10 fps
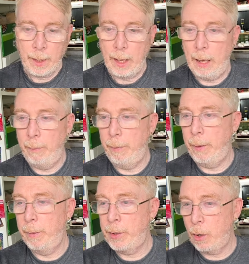Um,
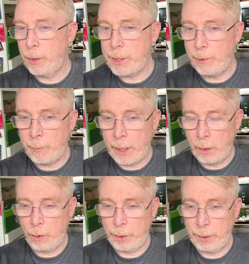the majority of my
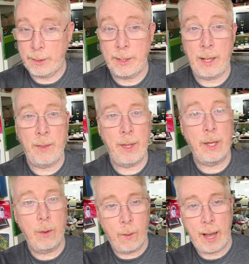audience is in the
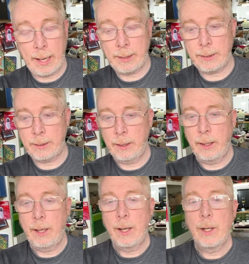U S.
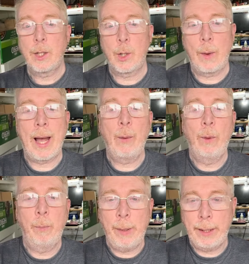So I
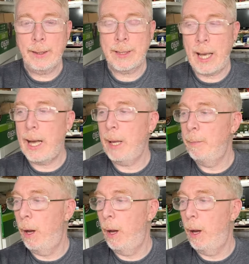will pick a time